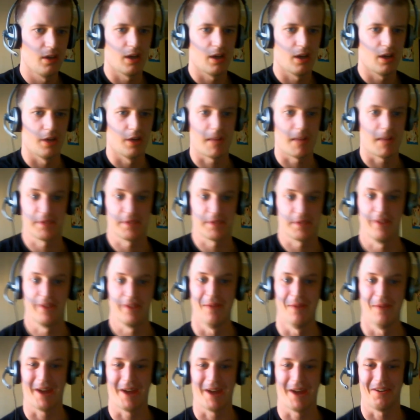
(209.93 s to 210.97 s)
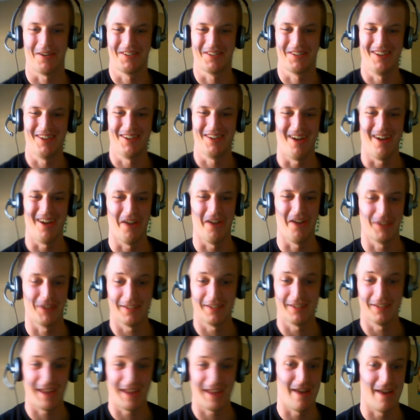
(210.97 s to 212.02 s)
Possibly even Microsoft,
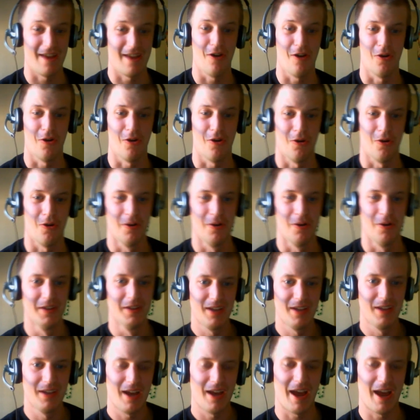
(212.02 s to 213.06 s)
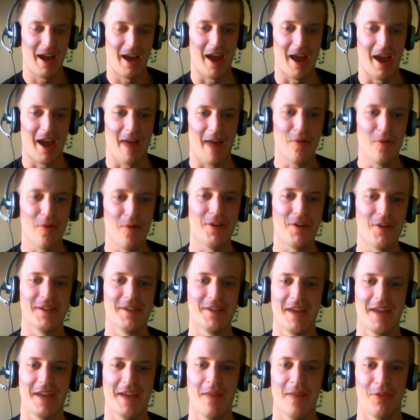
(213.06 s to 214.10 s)
because I won't
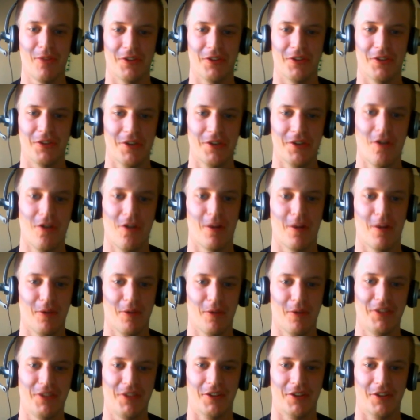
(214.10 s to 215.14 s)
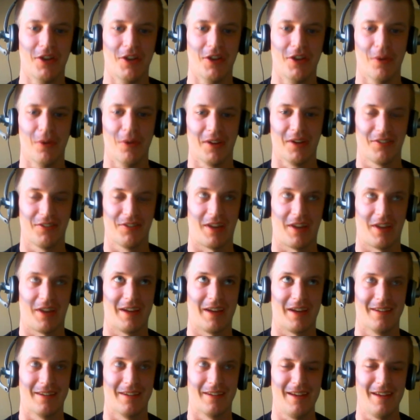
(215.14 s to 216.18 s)
condemn what they're doing, but what they're doing is like,
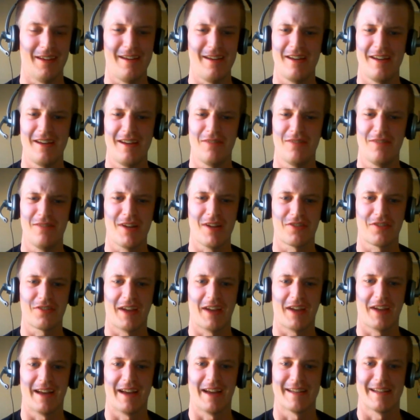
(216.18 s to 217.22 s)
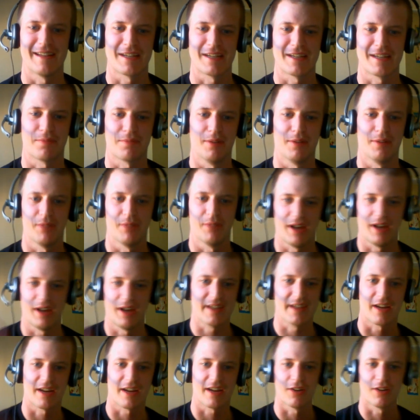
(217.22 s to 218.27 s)
you guys look kind of desperate, but
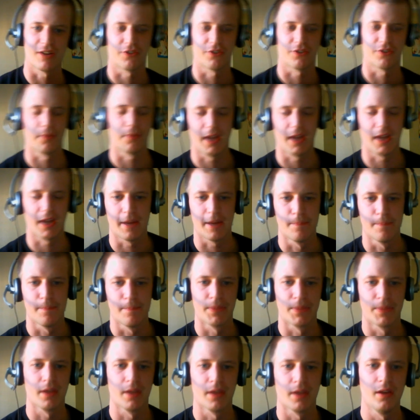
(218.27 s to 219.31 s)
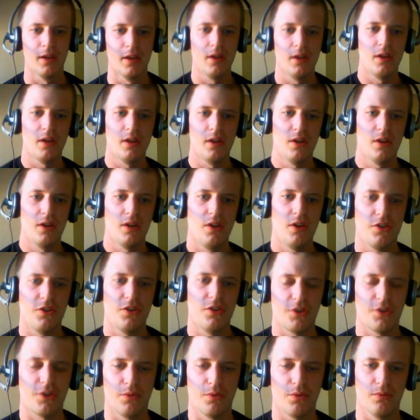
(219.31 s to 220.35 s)
I digress from that.
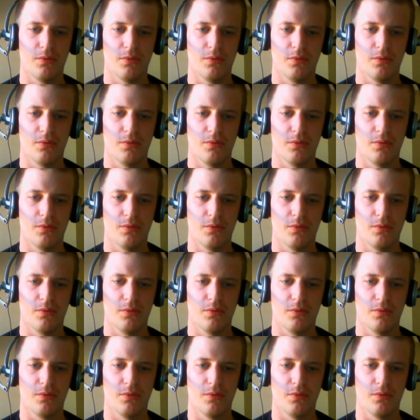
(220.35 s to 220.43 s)
So,